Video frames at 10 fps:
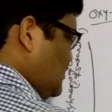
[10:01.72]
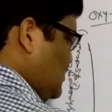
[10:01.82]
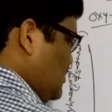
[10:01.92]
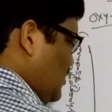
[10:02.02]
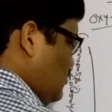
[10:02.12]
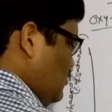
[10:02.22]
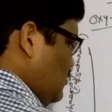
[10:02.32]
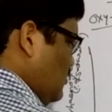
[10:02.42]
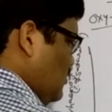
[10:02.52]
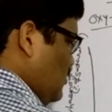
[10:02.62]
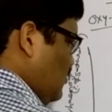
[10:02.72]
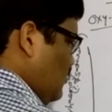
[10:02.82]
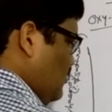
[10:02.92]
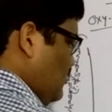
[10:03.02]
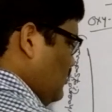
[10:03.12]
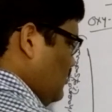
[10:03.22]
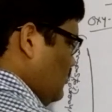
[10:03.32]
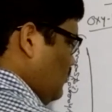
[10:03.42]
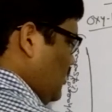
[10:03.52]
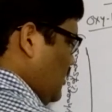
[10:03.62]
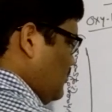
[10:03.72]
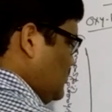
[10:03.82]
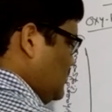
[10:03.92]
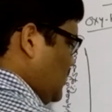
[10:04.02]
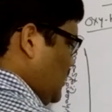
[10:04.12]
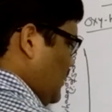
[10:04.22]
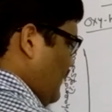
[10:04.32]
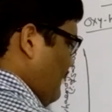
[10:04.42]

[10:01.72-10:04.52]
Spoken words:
This is how we have to study.